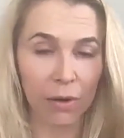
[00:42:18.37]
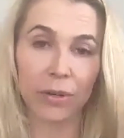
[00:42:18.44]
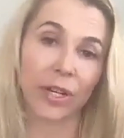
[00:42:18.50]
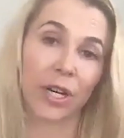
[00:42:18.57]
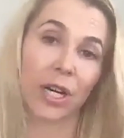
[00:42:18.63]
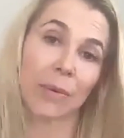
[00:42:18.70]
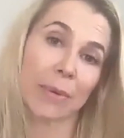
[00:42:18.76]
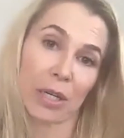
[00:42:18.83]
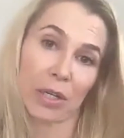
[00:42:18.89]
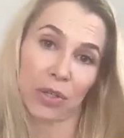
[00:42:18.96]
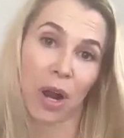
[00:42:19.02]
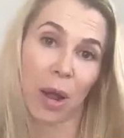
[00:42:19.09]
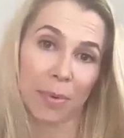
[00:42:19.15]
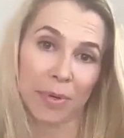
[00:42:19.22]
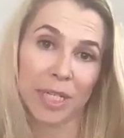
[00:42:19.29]
or they're going to be in a
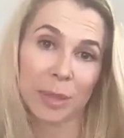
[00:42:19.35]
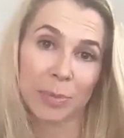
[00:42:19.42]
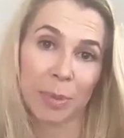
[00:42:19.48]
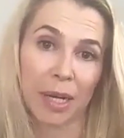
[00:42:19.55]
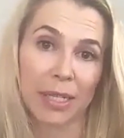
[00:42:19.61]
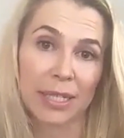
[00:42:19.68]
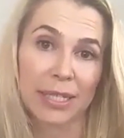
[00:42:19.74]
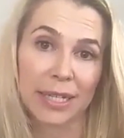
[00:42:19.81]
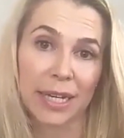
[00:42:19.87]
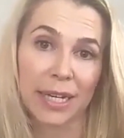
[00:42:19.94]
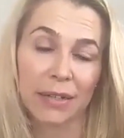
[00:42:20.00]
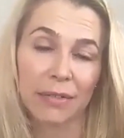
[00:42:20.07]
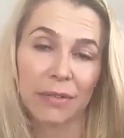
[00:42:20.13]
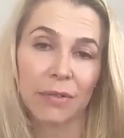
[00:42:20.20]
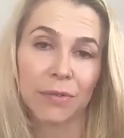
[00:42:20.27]
trauma response
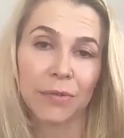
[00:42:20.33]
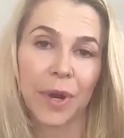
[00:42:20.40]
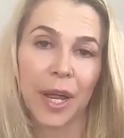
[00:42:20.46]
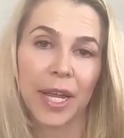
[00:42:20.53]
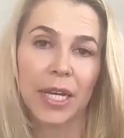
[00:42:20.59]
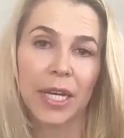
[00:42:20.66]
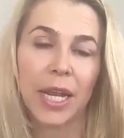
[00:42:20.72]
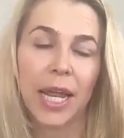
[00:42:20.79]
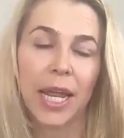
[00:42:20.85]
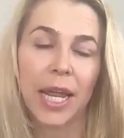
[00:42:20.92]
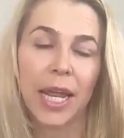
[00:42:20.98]
state, right?